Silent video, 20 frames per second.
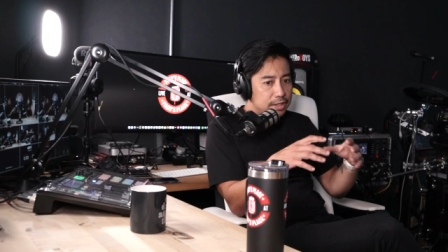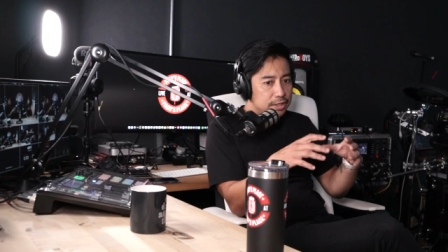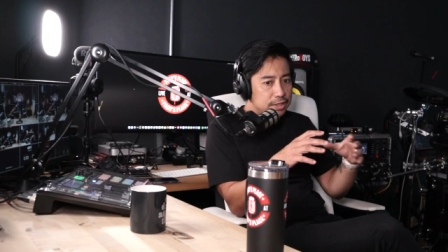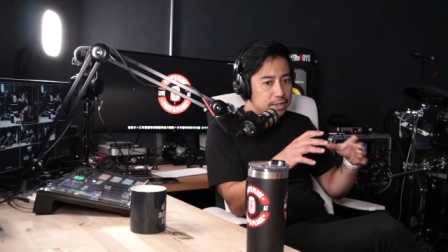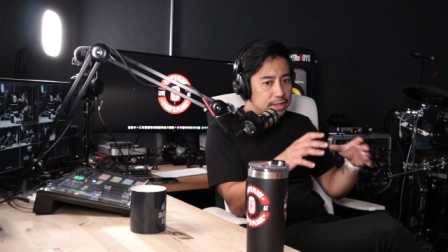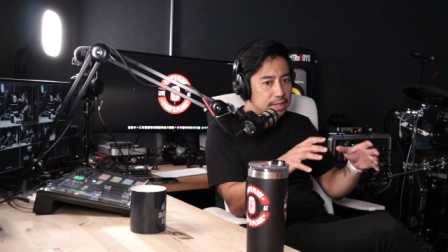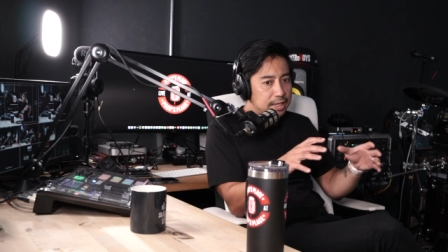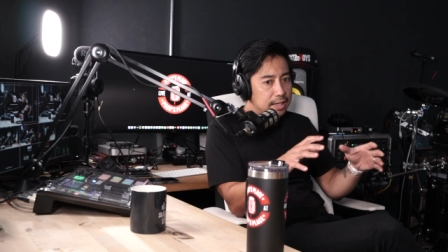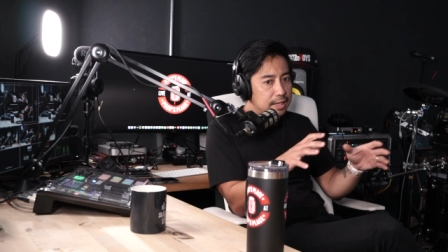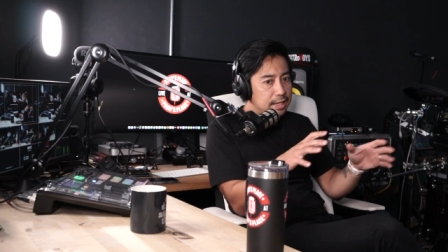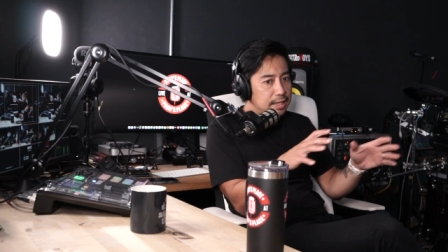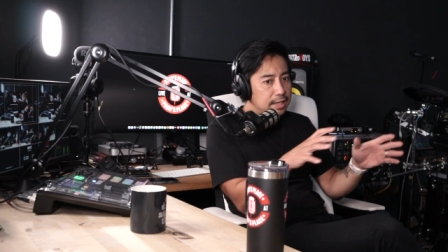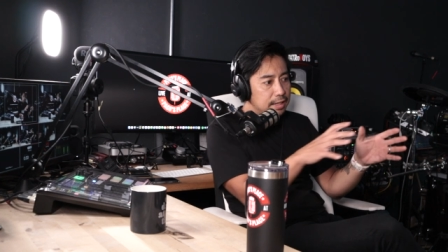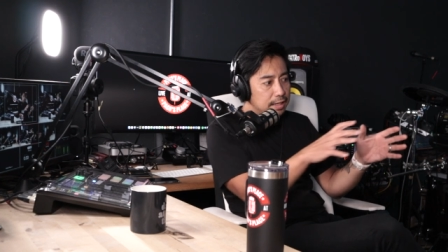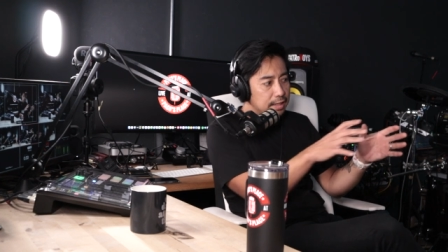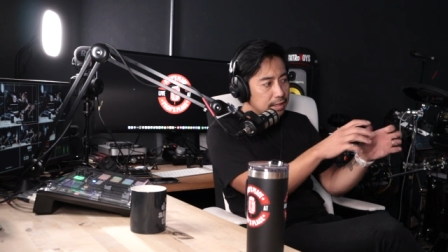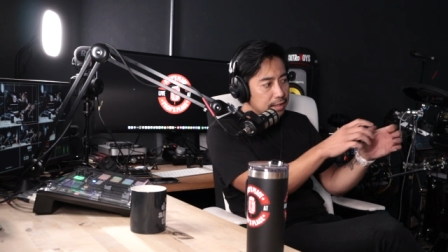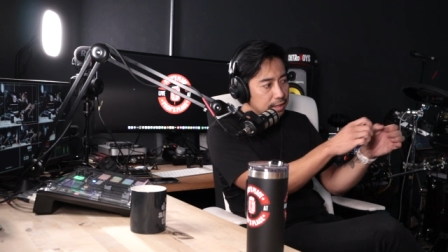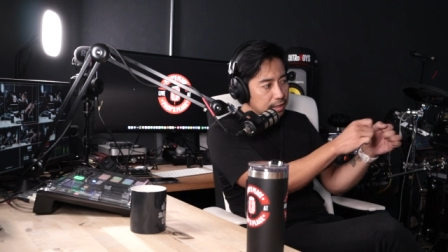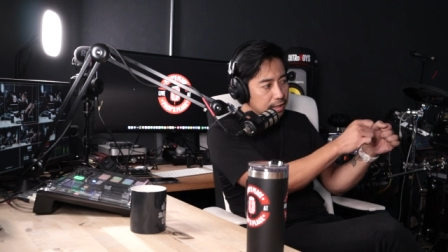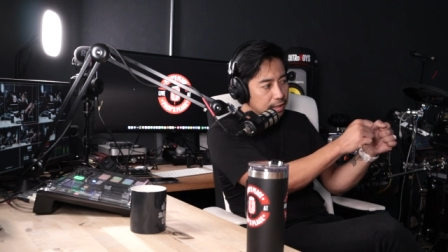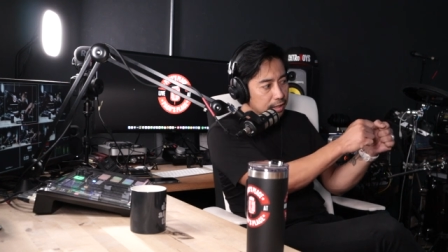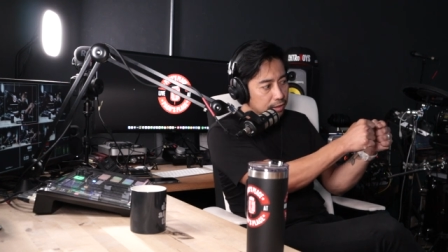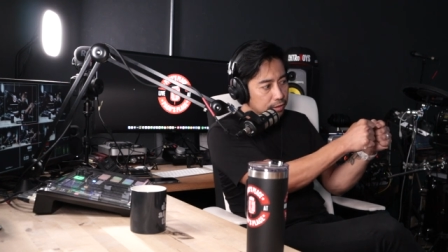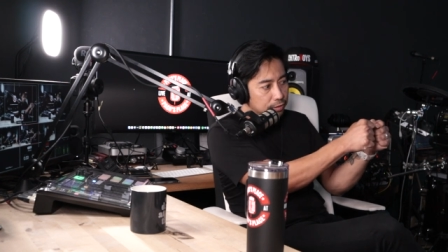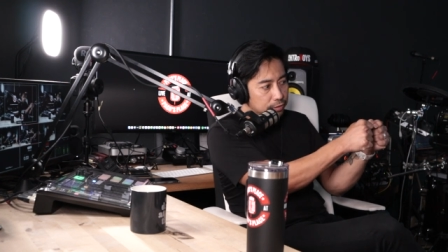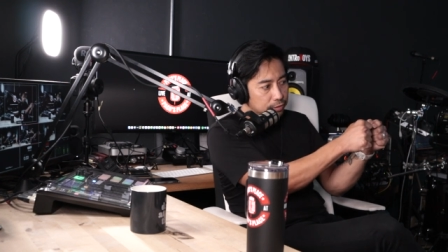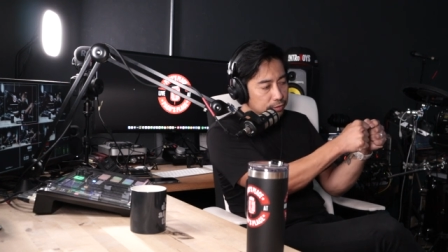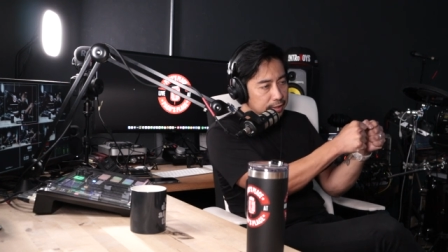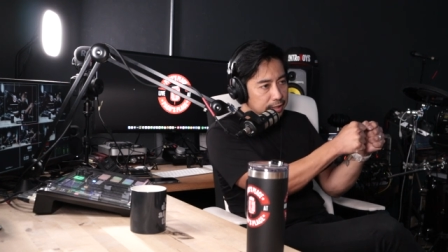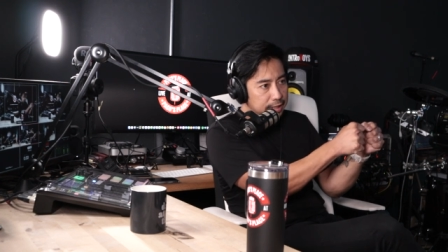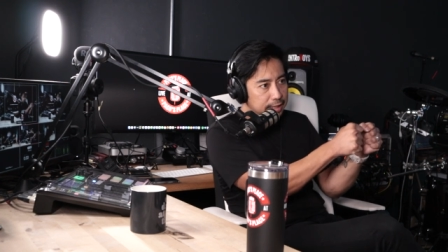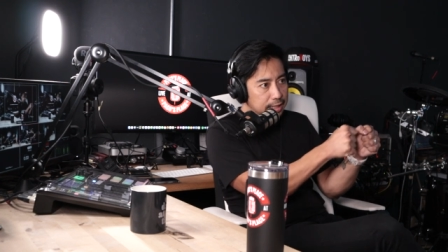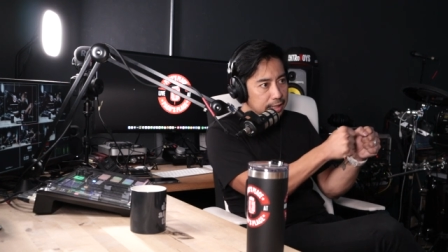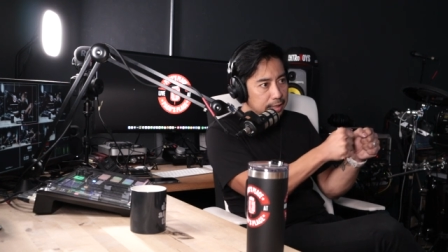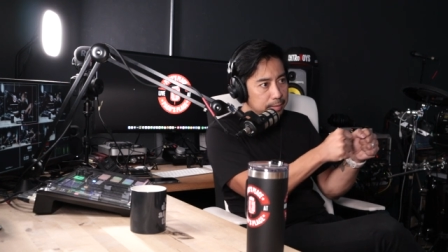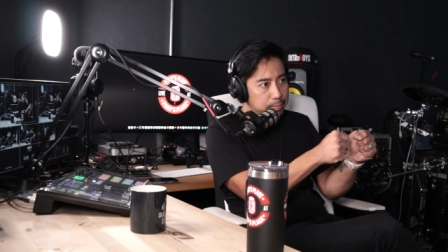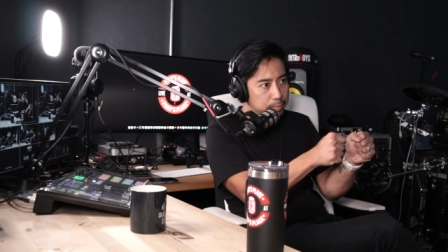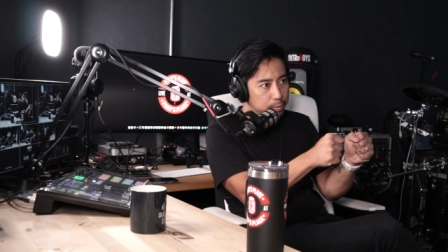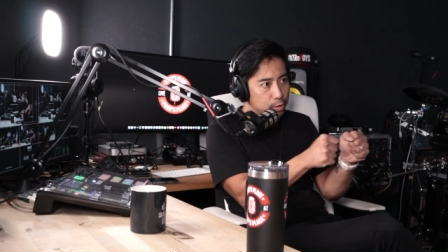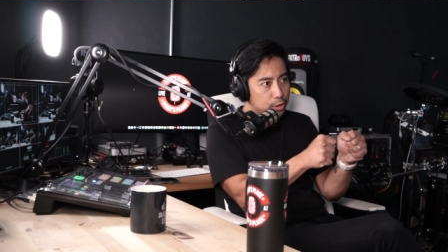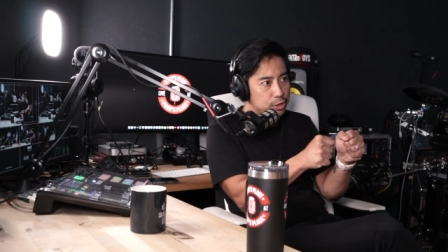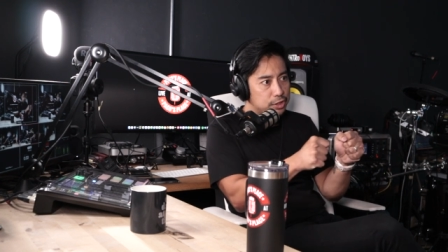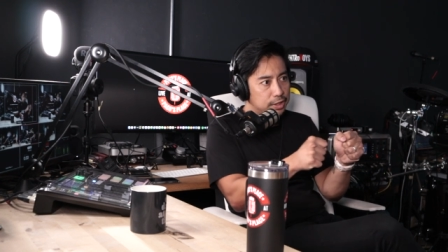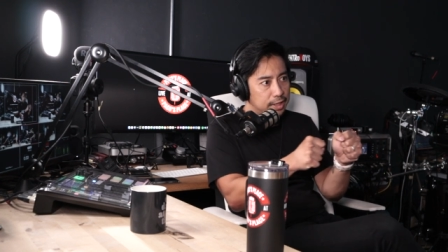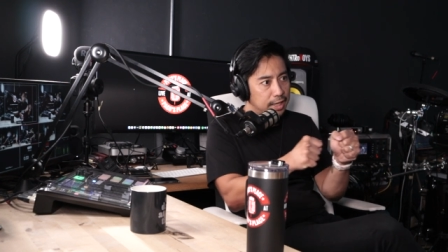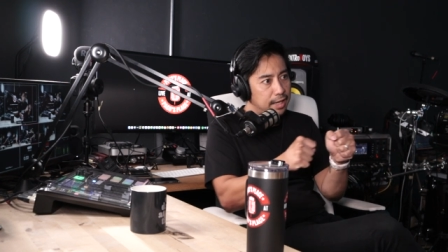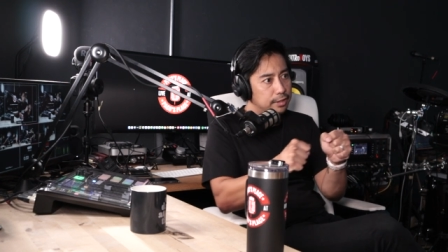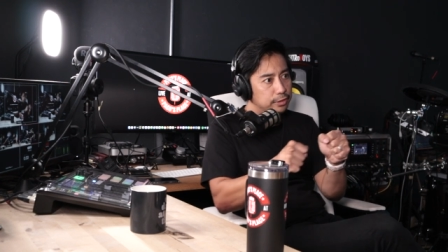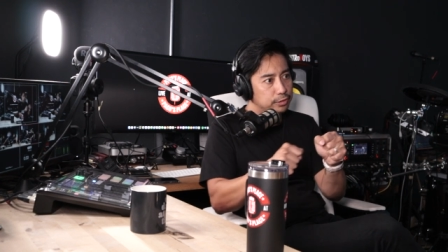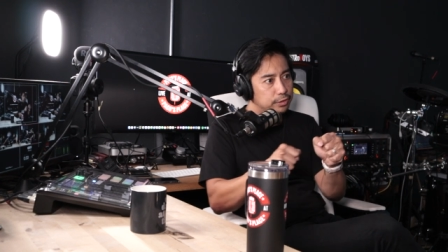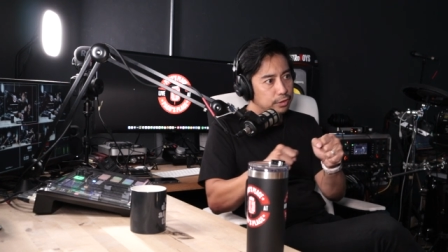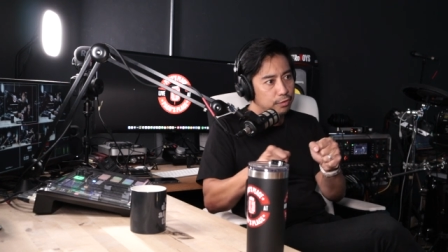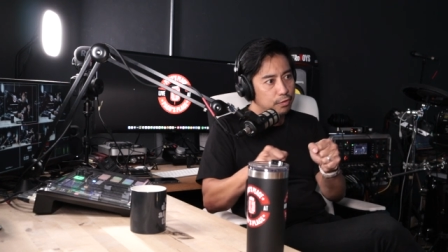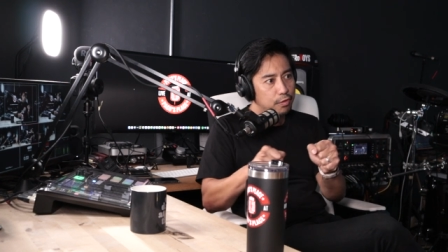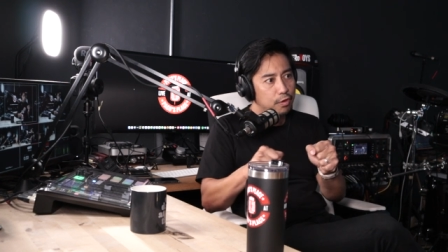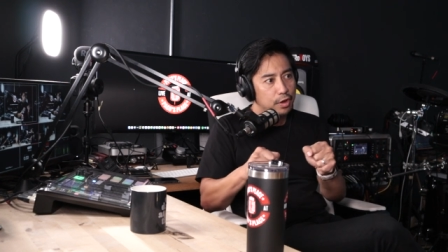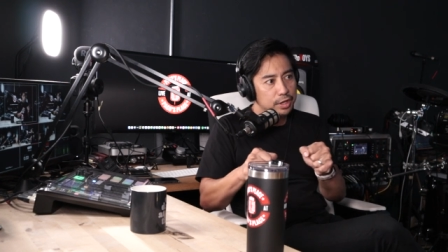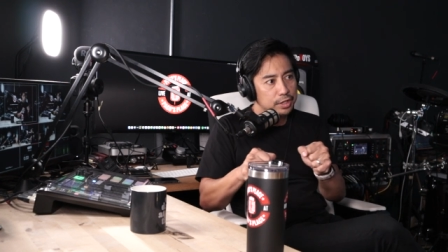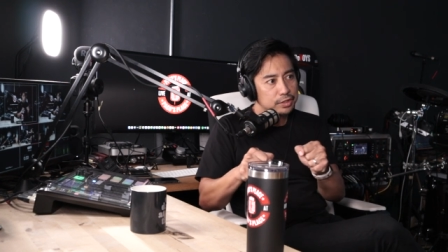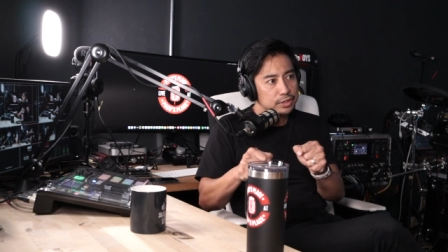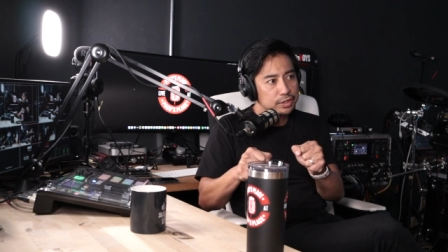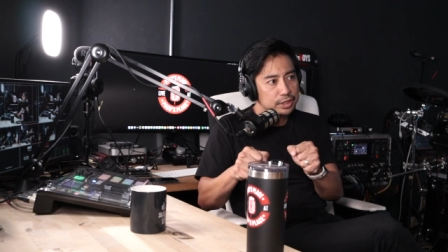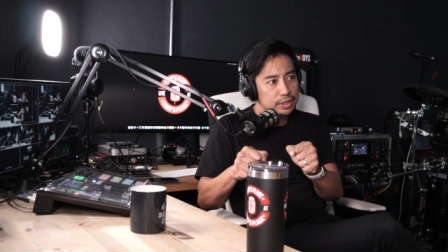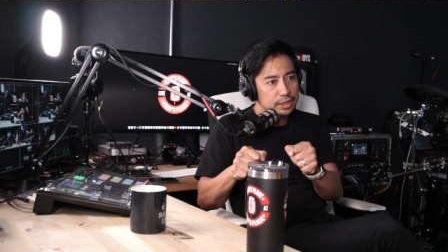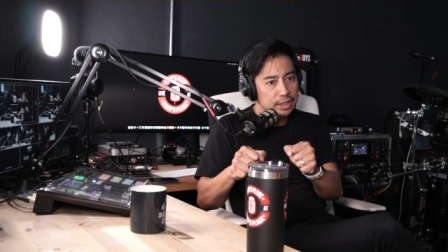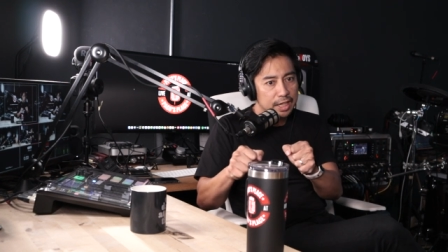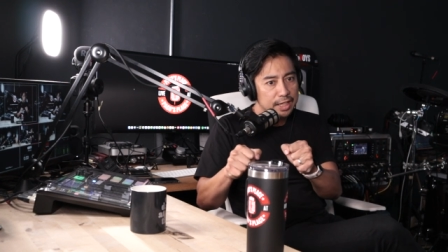She... really pushed INTRoVOYS